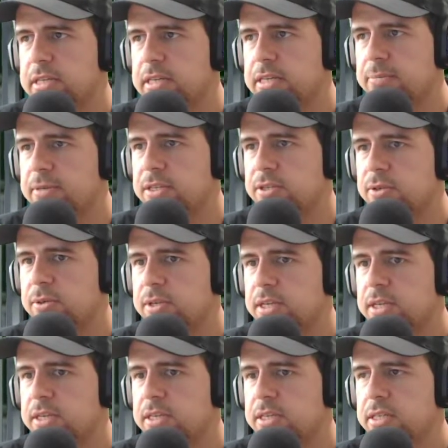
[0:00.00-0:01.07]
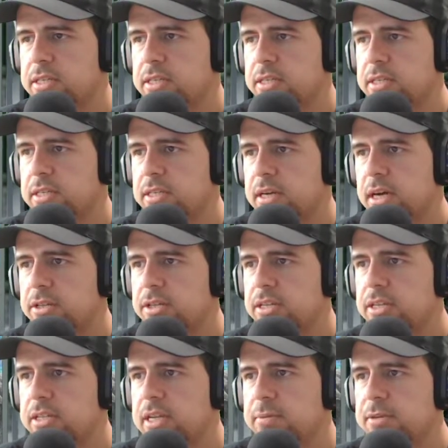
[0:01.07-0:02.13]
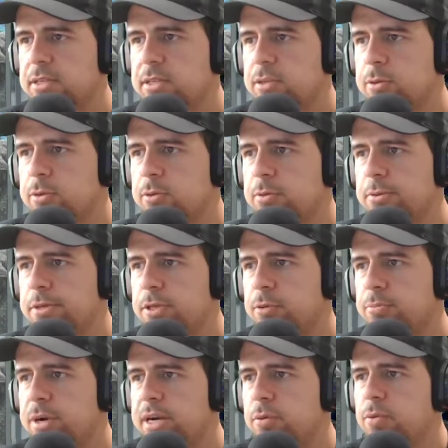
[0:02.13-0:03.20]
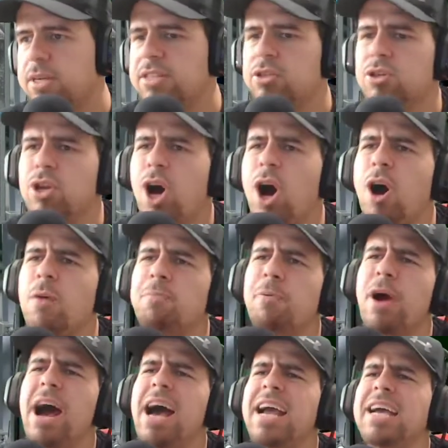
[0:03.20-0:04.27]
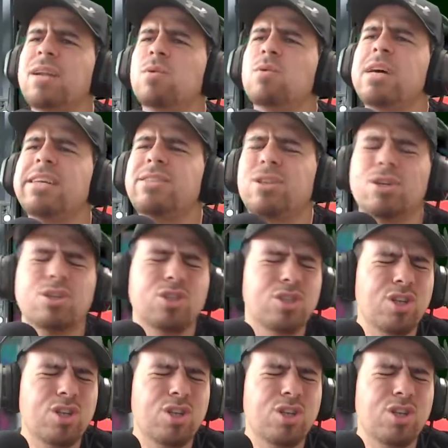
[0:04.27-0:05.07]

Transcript: Come on, 2K. I'll take the diamond consumable. No, Brian Winters. No, Brian Winters.